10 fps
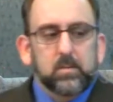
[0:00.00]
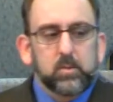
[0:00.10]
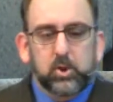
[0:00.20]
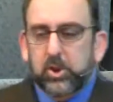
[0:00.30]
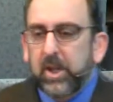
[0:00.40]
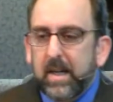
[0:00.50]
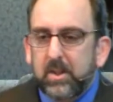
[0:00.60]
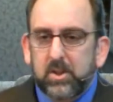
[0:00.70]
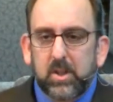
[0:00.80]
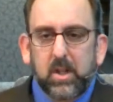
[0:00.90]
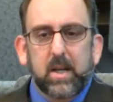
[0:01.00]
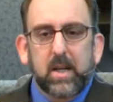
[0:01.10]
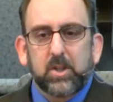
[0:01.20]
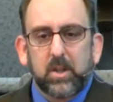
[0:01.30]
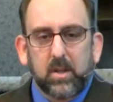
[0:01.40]
judge the
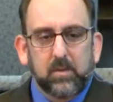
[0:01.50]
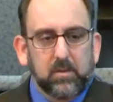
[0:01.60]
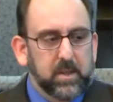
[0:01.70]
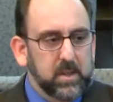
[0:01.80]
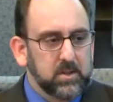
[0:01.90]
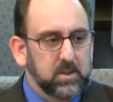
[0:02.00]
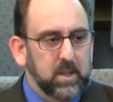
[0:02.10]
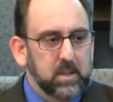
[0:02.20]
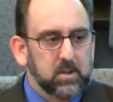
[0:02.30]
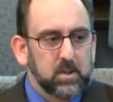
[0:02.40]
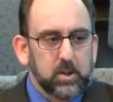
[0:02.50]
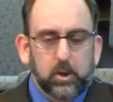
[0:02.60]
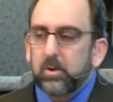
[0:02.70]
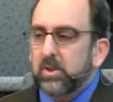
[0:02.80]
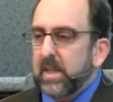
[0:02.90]
nation of the Philistines
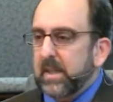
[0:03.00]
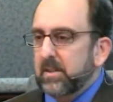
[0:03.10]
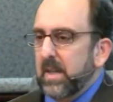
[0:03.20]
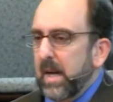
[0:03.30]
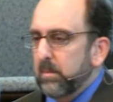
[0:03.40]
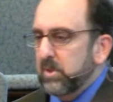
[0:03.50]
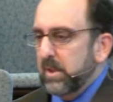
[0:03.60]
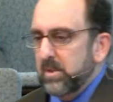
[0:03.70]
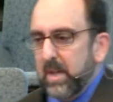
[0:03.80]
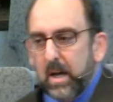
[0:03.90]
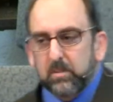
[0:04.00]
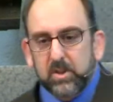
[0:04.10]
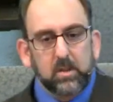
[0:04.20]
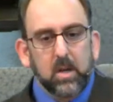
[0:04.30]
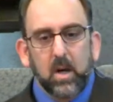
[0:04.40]
using Samson.
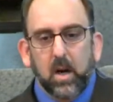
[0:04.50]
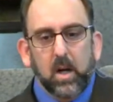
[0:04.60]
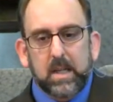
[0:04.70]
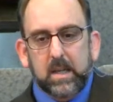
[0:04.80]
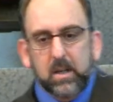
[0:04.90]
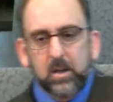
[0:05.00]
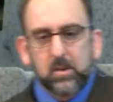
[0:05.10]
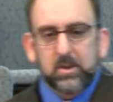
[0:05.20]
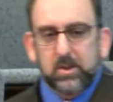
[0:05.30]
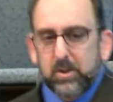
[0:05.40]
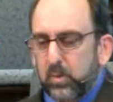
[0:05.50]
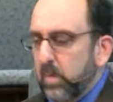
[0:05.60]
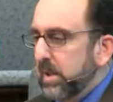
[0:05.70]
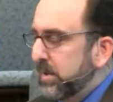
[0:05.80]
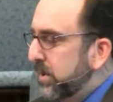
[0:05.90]
Samson, all he knows is this
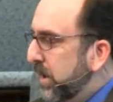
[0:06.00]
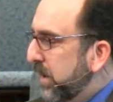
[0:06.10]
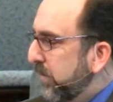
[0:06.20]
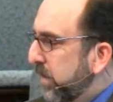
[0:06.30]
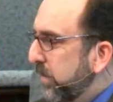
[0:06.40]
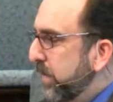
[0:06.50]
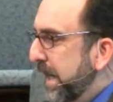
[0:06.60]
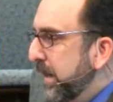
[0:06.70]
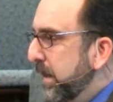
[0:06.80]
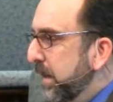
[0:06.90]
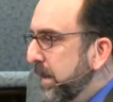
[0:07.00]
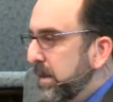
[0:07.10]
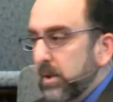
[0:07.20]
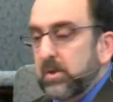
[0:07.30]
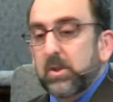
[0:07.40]
woman looks good for me,
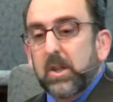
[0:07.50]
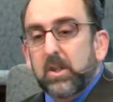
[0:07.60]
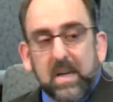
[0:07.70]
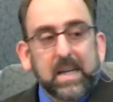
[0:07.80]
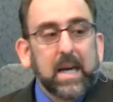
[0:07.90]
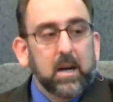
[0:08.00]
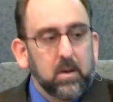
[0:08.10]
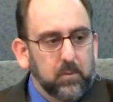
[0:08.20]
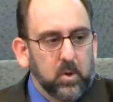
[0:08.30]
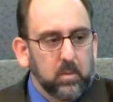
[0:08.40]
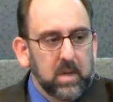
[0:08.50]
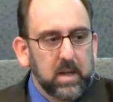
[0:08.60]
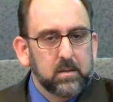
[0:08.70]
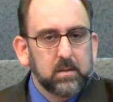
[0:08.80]
looks good to me, get her for me.